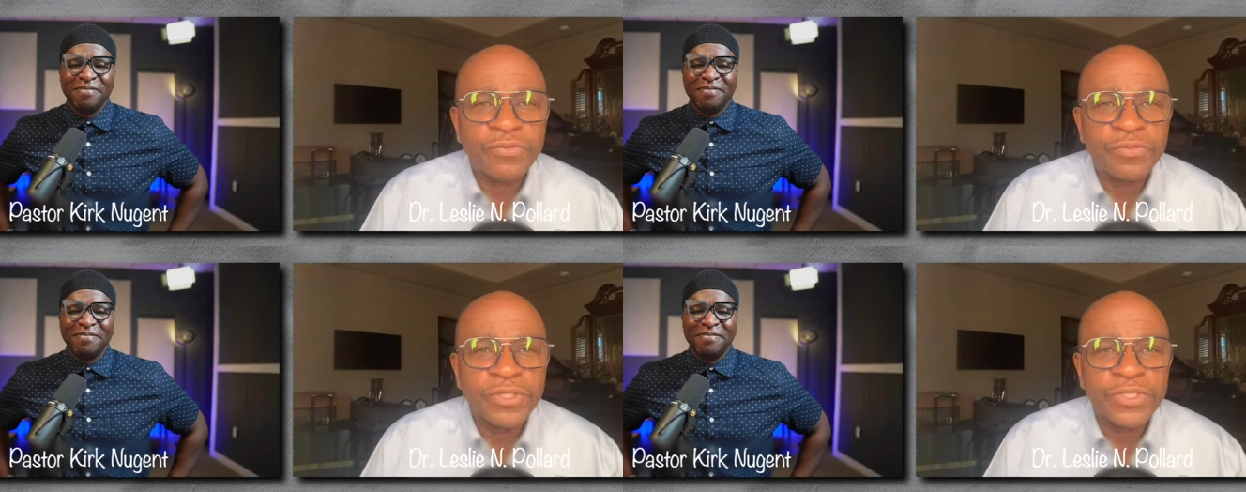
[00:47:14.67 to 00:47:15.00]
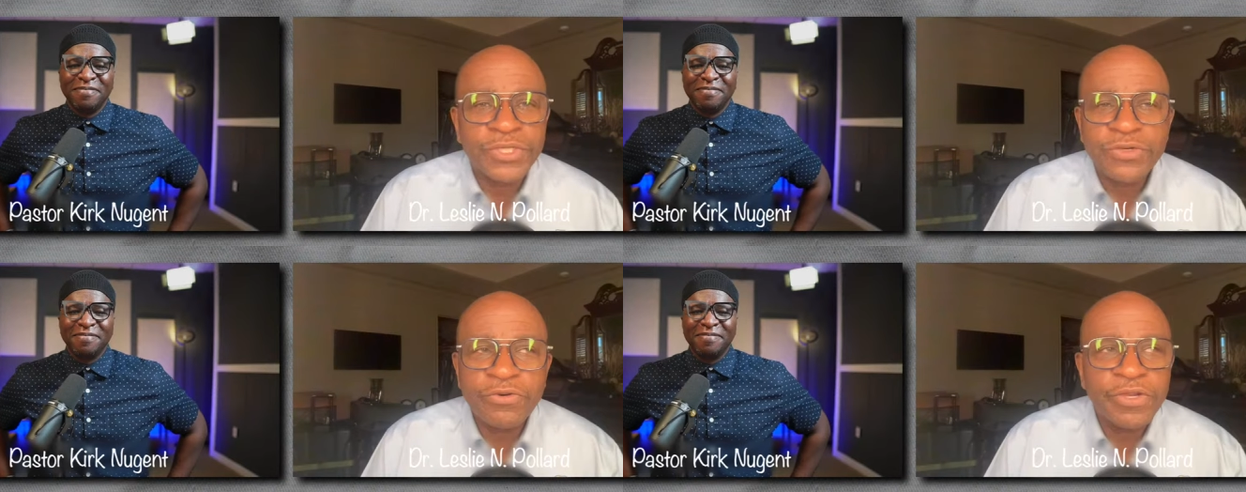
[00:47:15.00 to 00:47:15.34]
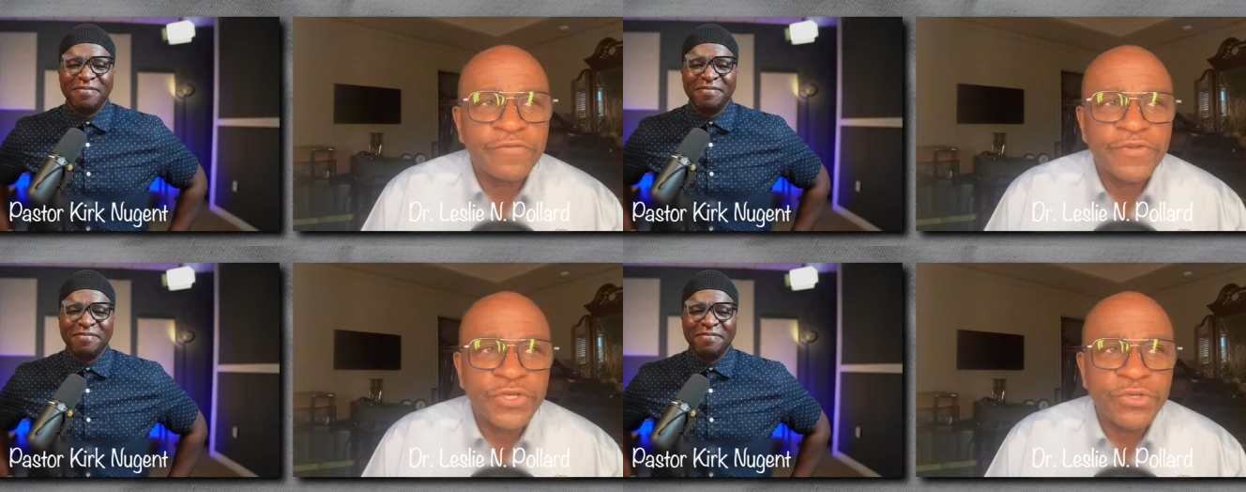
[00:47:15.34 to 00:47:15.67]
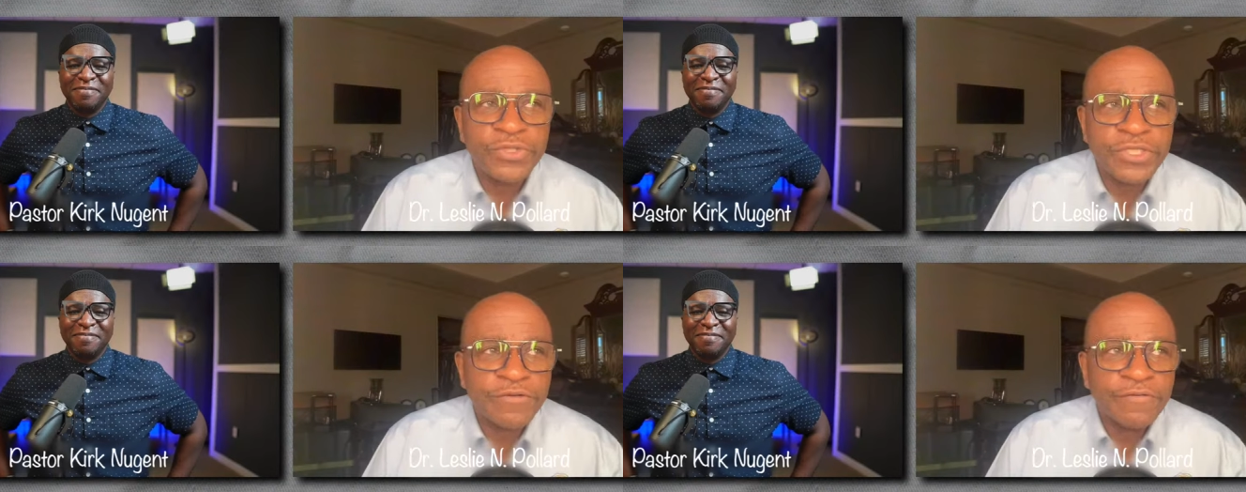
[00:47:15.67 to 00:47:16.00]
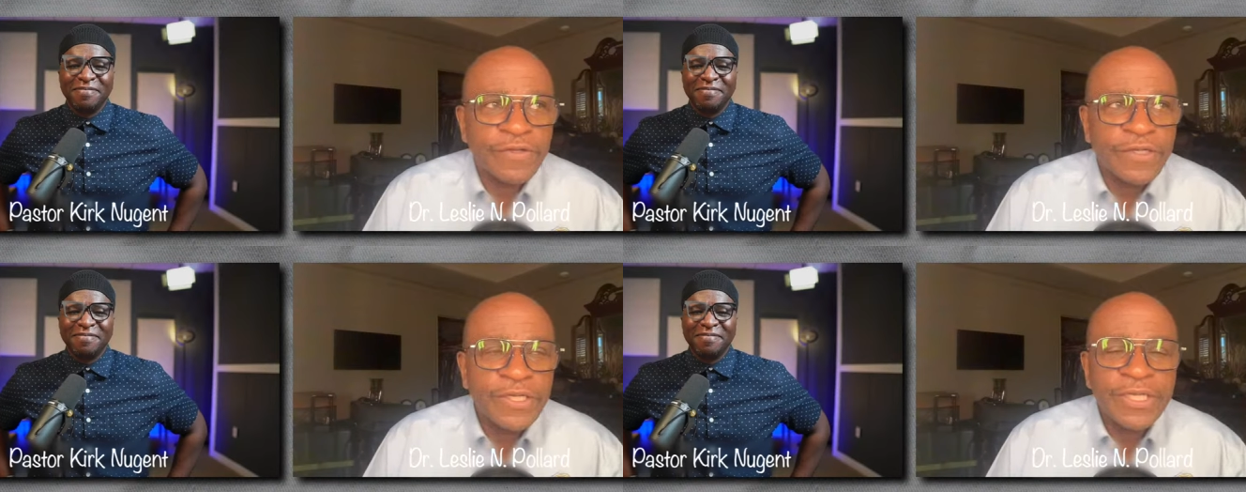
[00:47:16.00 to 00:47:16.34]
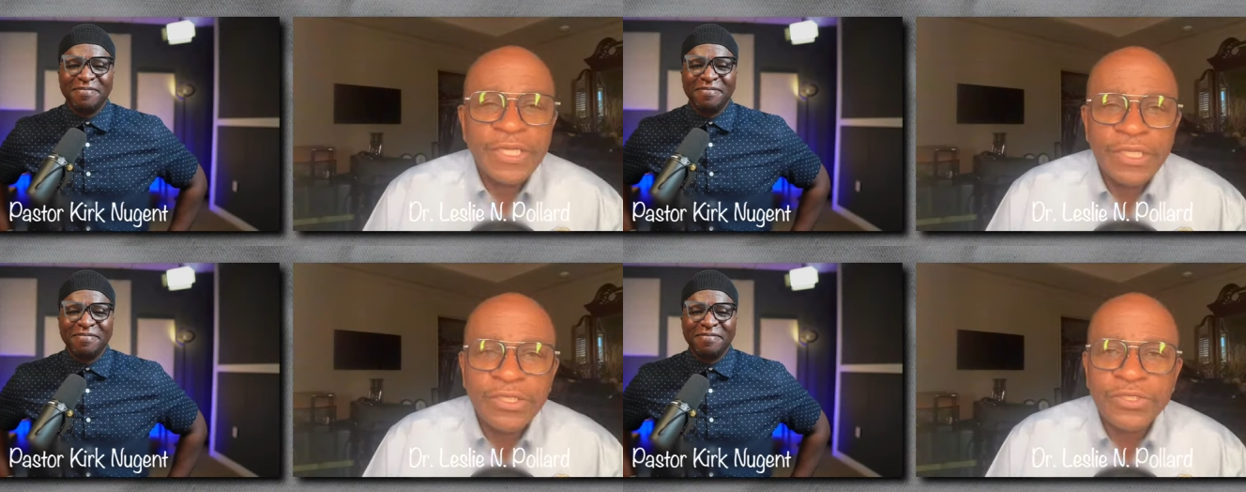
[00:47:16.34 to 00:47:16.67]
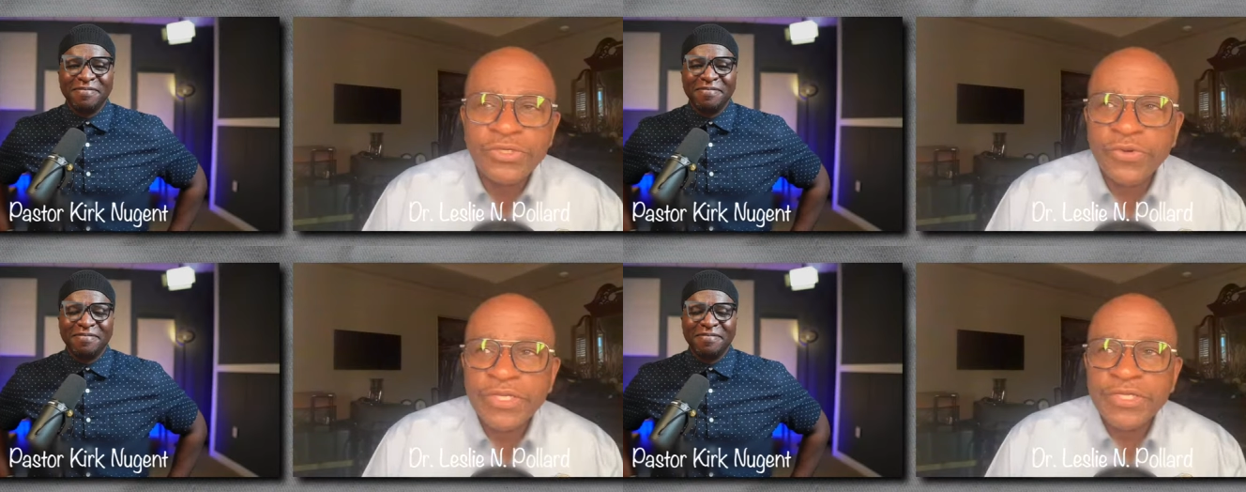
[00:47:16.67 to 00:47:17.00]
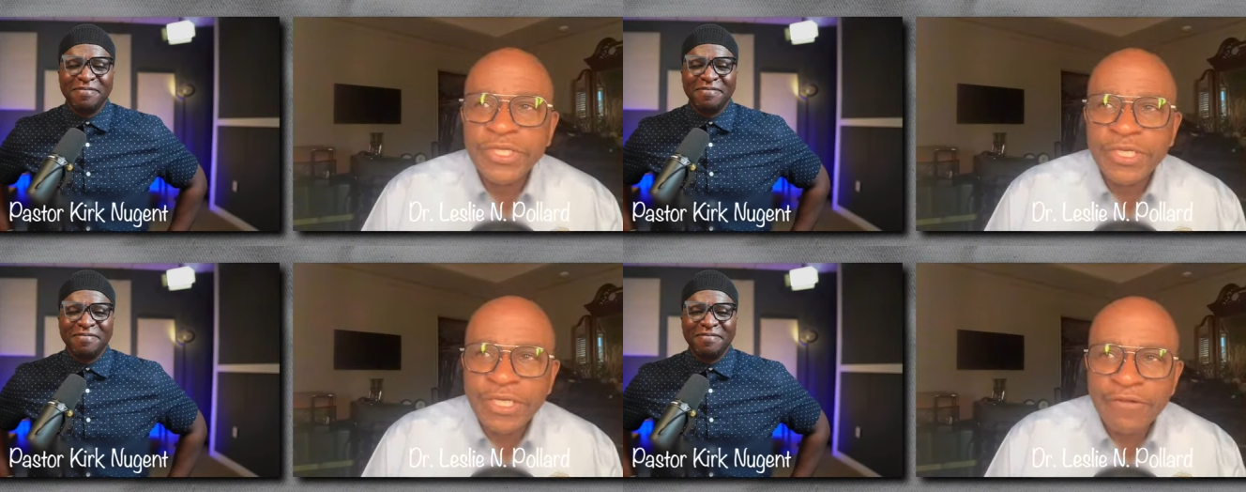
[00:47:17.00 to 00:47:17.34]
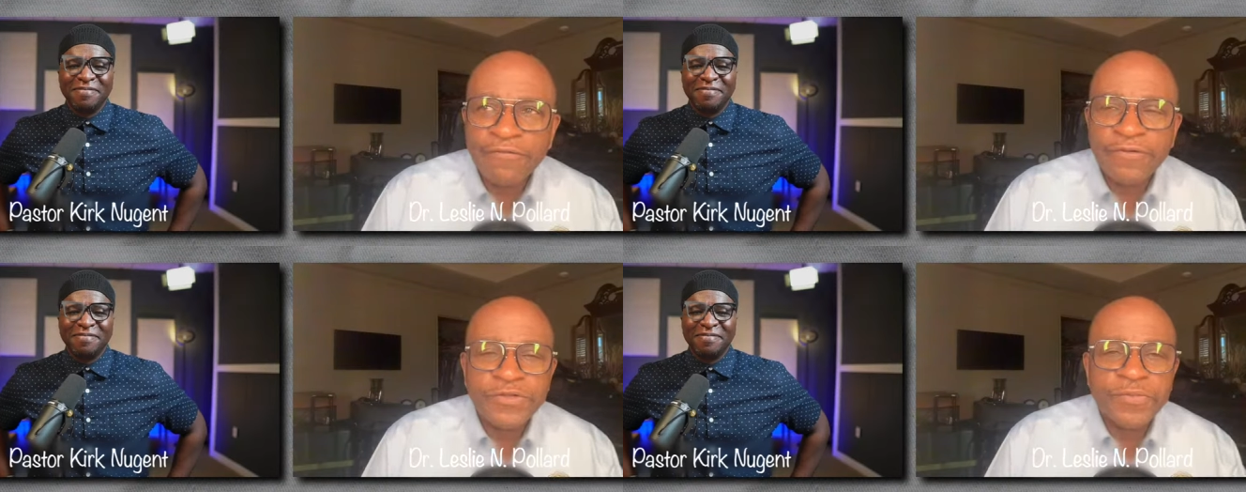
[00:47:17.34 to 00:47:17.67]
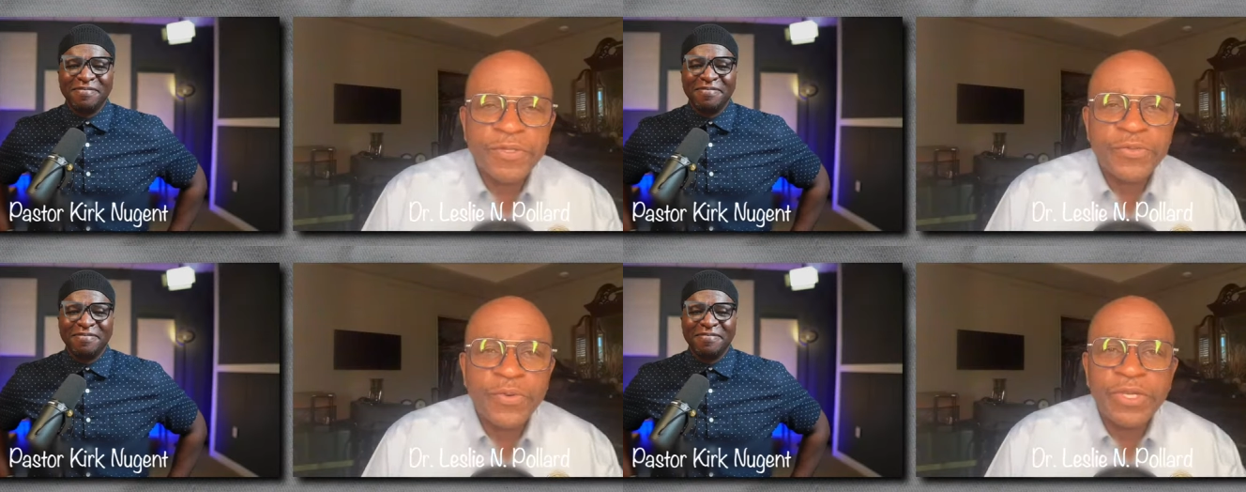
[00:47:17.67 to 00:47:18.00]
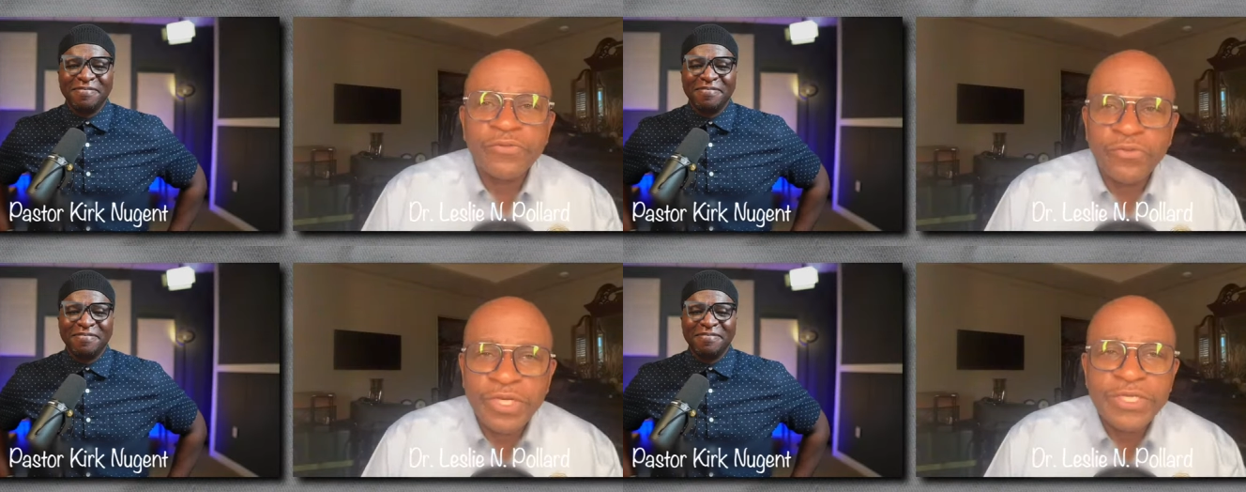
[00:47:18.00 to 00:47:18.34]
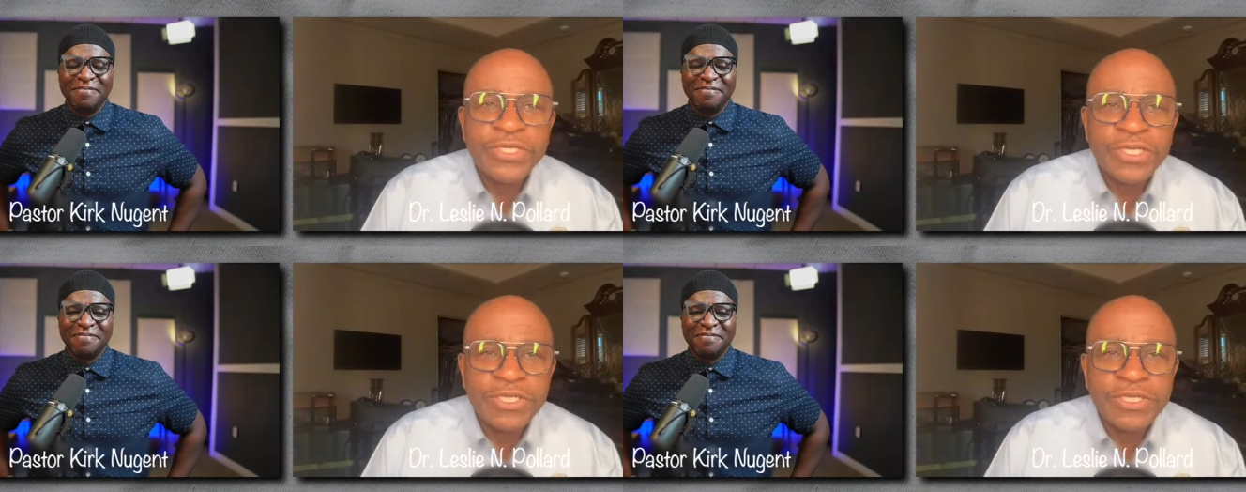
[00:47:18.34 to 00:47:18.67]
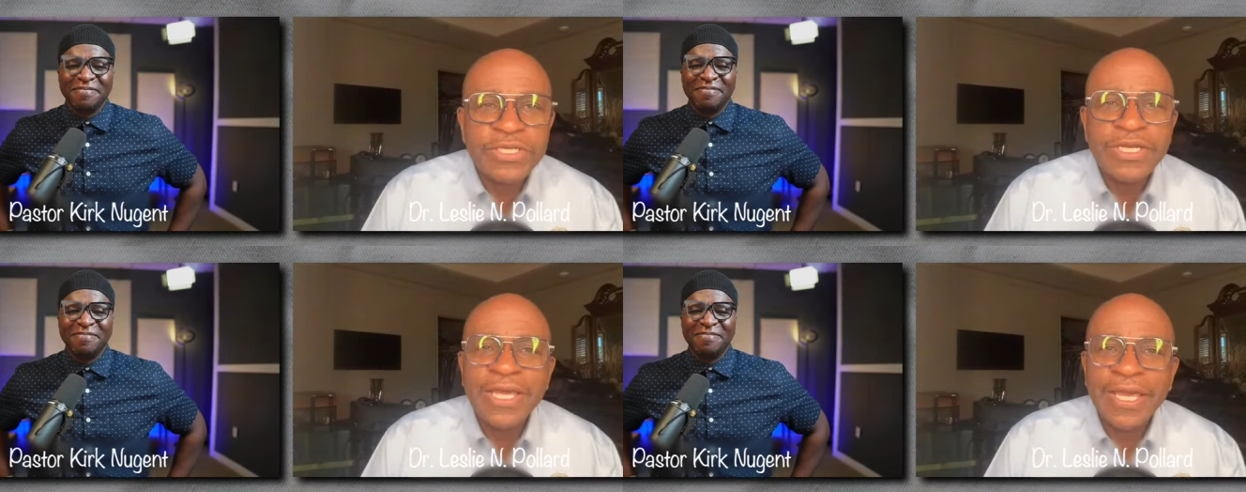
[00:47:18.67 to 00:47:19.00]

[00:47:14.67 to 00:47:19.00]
Speaker 1: The story of Joseph illustrates the difference between reasons